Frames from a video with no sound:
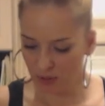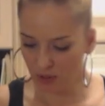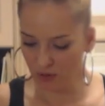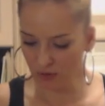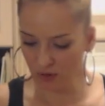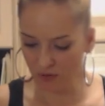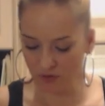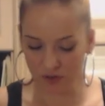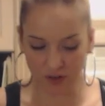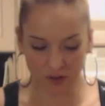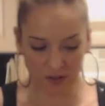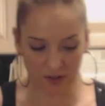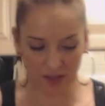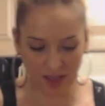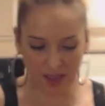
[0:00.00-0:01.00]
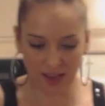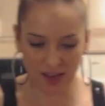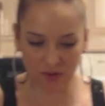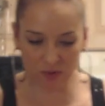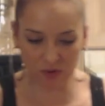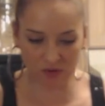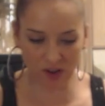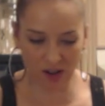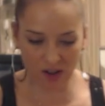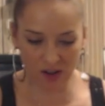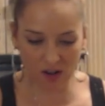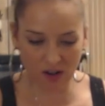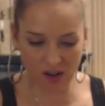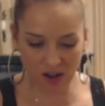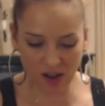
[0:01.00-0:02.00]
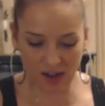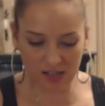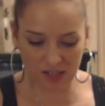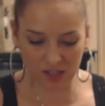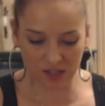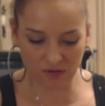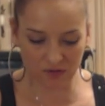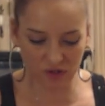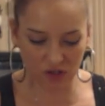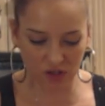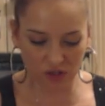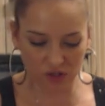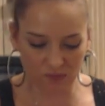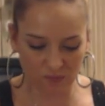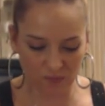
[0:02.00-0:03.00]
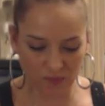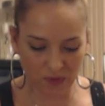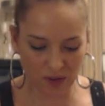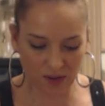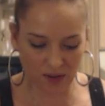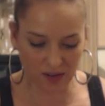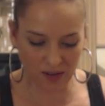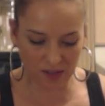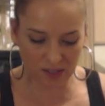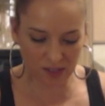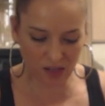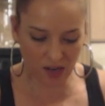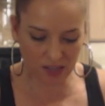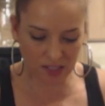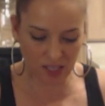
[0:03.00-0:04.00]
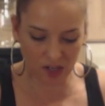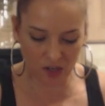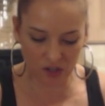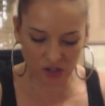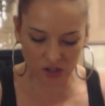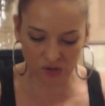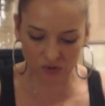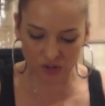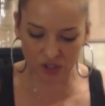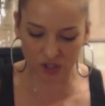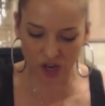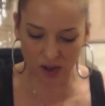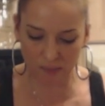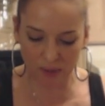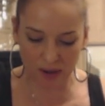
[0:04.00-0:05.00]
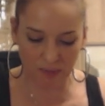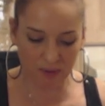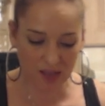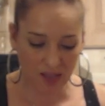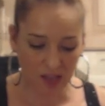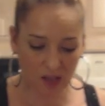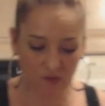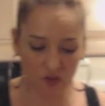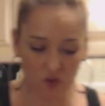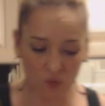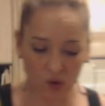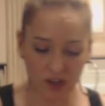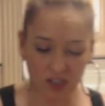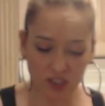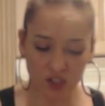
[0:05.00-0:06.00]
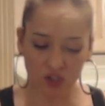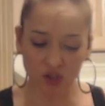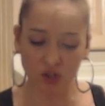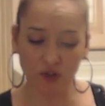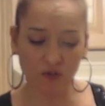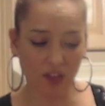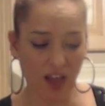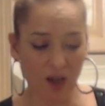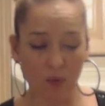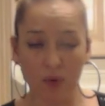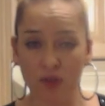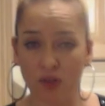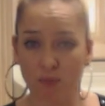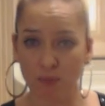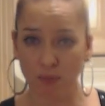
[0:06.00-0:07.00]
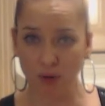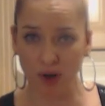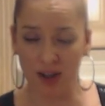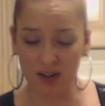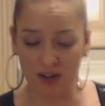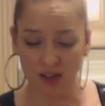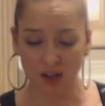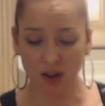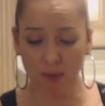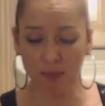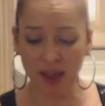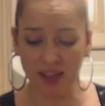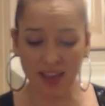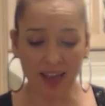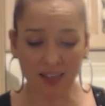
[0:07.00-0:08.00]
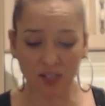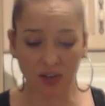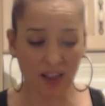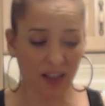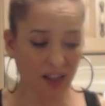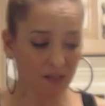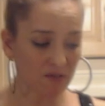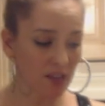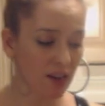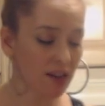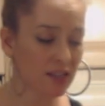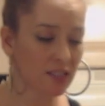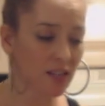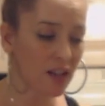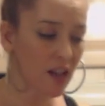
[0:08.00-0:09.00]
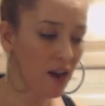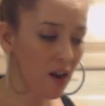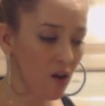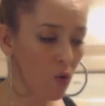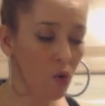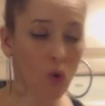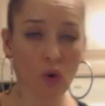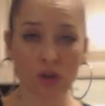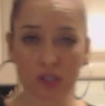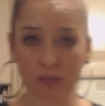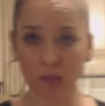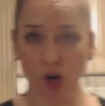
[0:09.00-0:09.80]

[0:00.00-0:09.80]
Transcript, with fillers: Beautiful, and we've got all kinds of sauce here to sop up if you wanted to serve that with bread, a baguette I have tonight, or